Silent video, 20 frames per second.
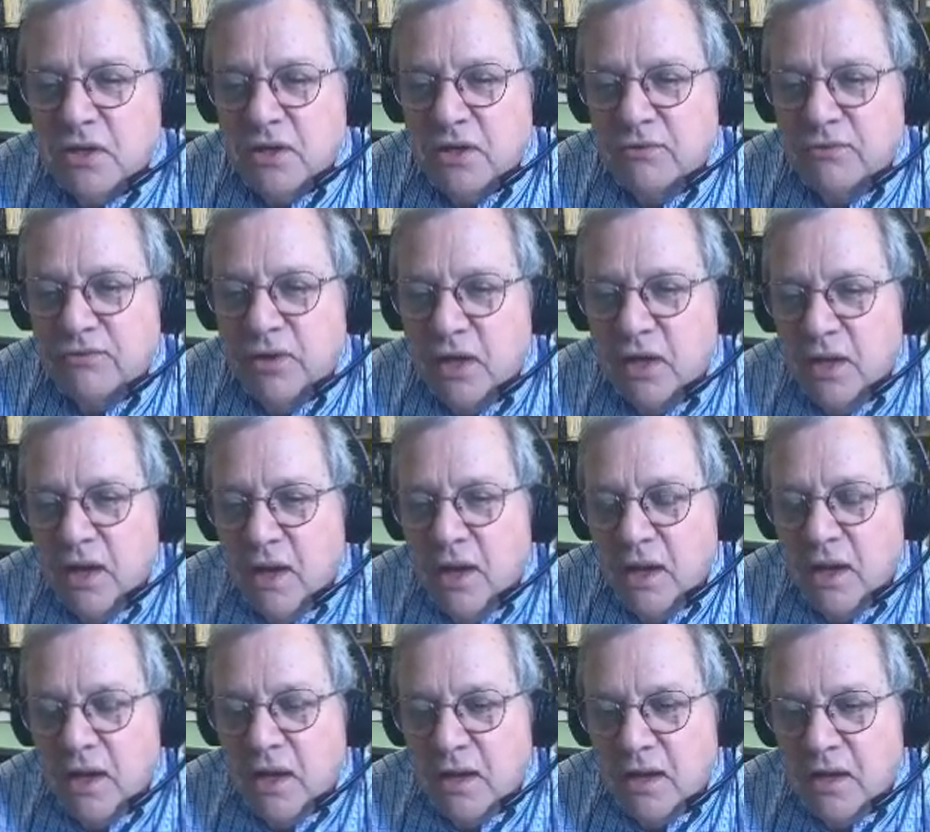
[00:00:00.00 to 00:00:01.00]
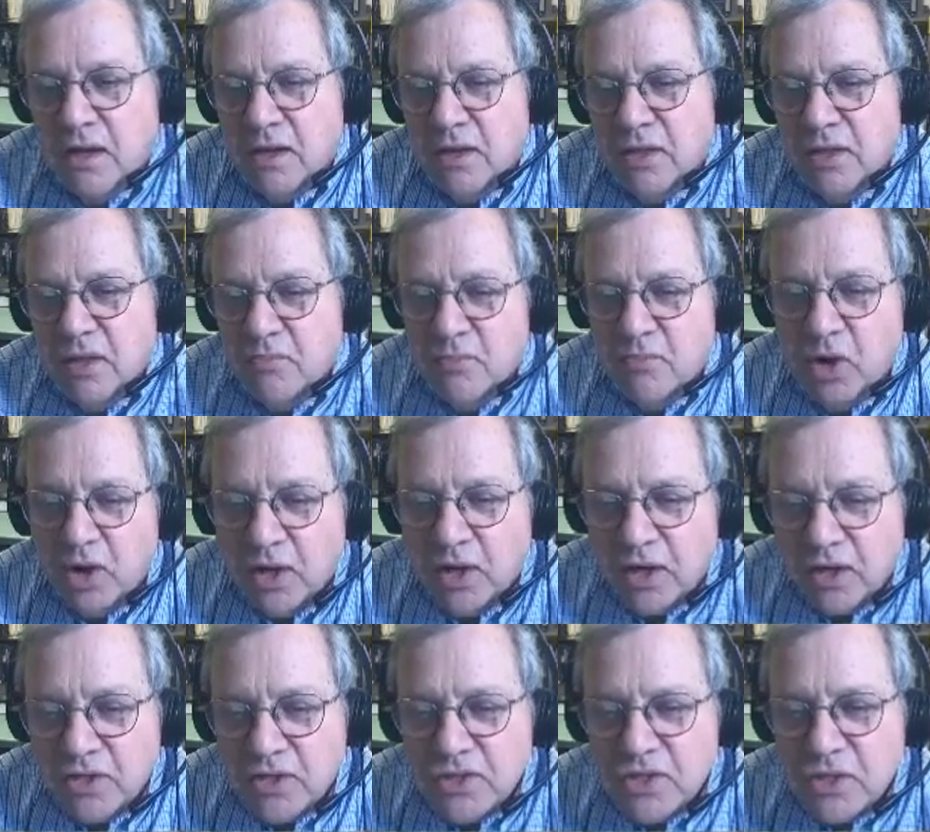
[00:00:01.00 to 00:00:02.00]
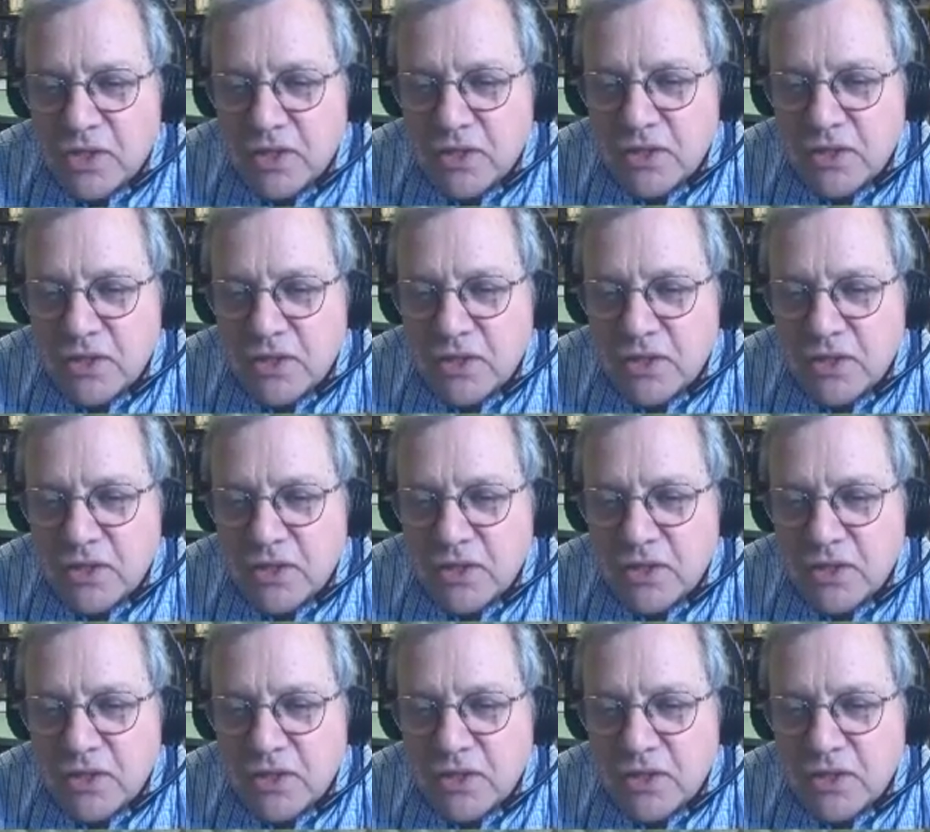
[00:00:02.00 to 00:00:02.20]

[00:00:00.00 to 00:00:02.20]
of uh, the markets.